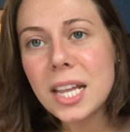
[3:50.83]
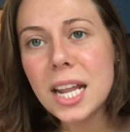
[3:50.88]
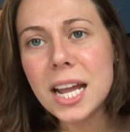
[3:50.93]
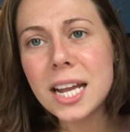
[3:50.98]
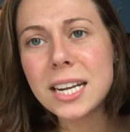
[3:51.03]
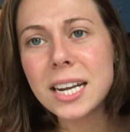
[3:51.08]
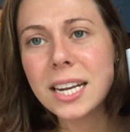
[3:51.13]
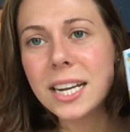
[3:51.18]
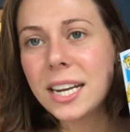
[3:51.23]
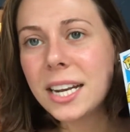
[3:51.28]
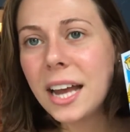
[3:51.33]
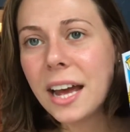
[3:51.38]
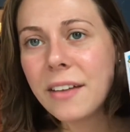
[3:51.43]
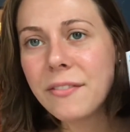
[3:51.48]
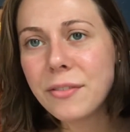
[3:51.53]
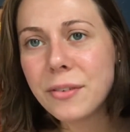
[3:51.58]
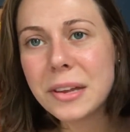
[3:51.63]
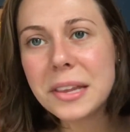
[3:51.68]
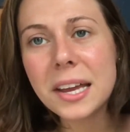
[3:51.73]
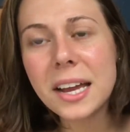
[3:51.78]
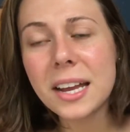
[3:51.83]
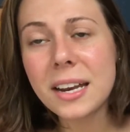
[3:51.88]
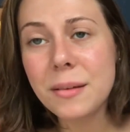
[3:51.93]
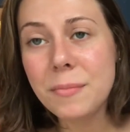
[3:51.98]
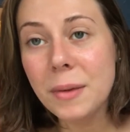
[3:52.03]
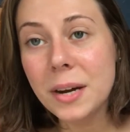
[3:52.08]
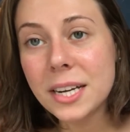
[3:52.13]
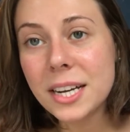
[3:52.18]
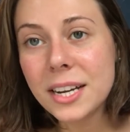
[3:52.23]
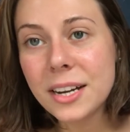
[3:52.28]
And I didn't have really any
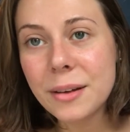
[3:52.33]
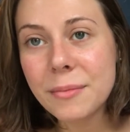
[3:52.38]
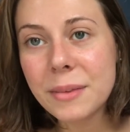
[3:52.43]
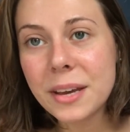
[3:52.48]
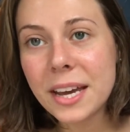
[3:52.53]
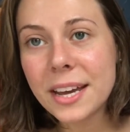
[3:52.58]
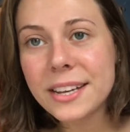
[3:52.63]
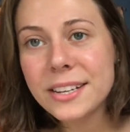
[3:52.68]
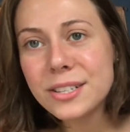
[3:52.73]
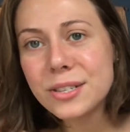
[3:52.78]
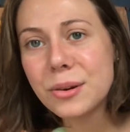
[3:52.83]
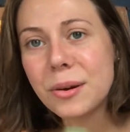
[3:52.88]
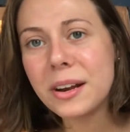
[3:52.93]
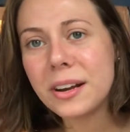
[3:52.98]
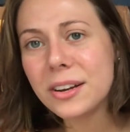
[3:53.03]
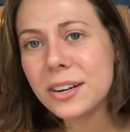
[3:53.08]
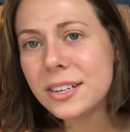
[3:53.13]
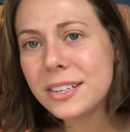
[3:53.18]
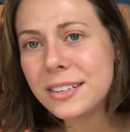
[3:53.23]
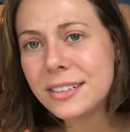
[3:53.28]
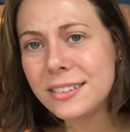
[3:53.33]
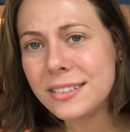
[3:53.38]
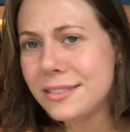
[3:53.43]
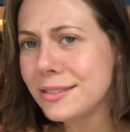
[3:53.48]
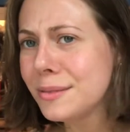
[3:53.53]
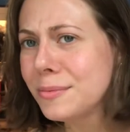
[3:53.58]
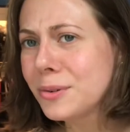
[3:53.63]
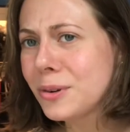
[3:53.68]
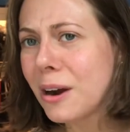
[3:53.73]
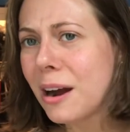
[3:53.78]
money coming in, so I couldn't
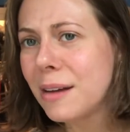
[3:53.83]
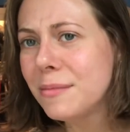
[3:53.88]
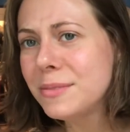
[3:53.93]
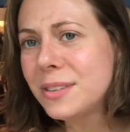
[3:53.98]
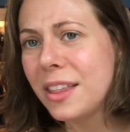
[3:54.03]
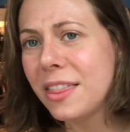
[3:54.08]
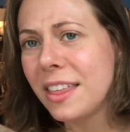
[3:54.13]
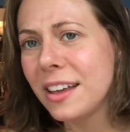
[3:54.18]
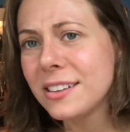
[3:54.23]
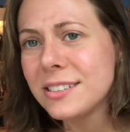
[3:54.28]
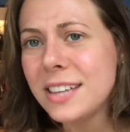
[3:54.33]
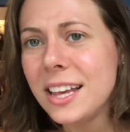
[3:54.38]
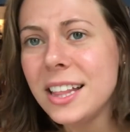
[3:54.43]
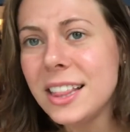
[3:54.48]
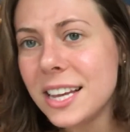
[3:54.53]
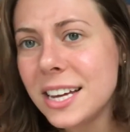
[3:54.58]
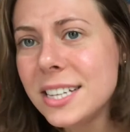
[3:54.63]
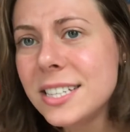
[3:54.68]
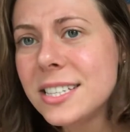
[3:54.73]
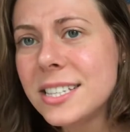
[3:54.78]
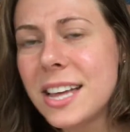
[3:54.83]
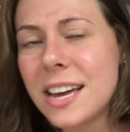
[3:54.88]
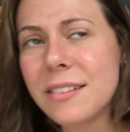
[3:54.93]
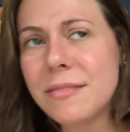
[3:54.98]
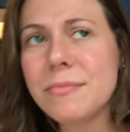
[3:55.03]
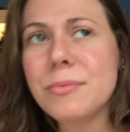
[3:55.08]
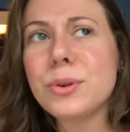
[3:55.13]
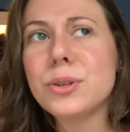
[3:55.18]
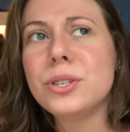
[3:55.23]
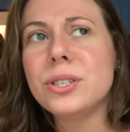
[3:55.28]
subscribe to things like this that
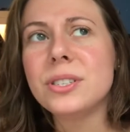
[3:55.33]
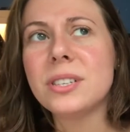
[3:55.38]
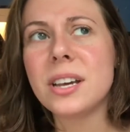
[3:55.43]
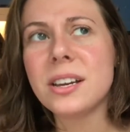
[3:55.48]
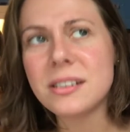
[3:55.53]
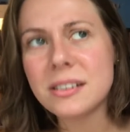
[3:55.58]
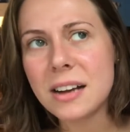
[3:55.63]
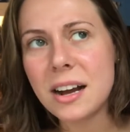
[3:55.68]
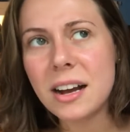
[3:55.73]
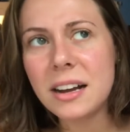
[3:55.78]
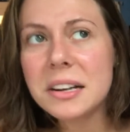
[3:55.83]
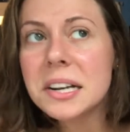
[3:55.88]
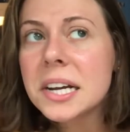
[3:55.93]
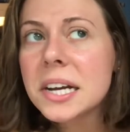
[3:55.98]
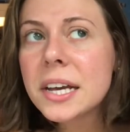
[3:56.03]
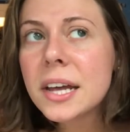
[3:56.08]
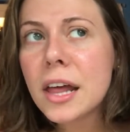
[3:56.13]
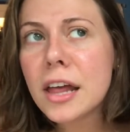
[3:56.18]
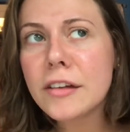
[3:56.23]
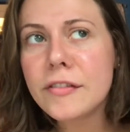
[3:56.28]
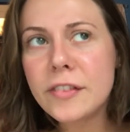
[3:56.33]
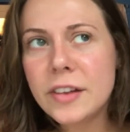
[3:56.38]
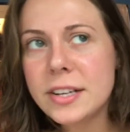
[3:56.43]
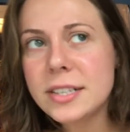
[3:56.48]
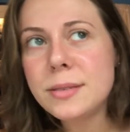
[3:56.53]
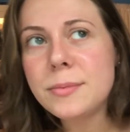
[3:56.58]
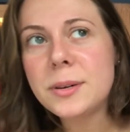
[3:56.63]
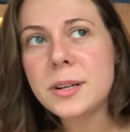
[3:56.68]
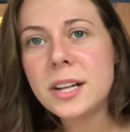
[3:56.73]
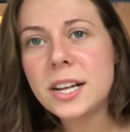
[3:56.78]
were just like not
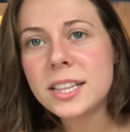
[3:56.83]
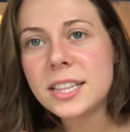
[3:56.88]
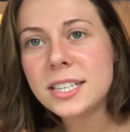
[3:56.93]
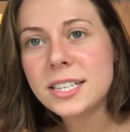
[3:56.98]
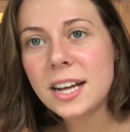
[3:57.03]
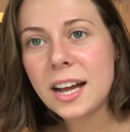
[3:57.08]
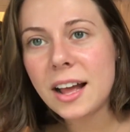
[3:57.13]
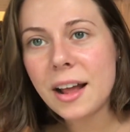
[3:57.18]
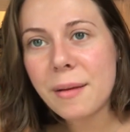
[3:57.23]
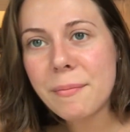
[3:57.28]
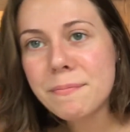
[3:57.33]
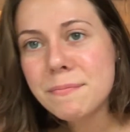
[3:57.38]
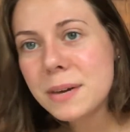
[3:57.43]
feasible at the time.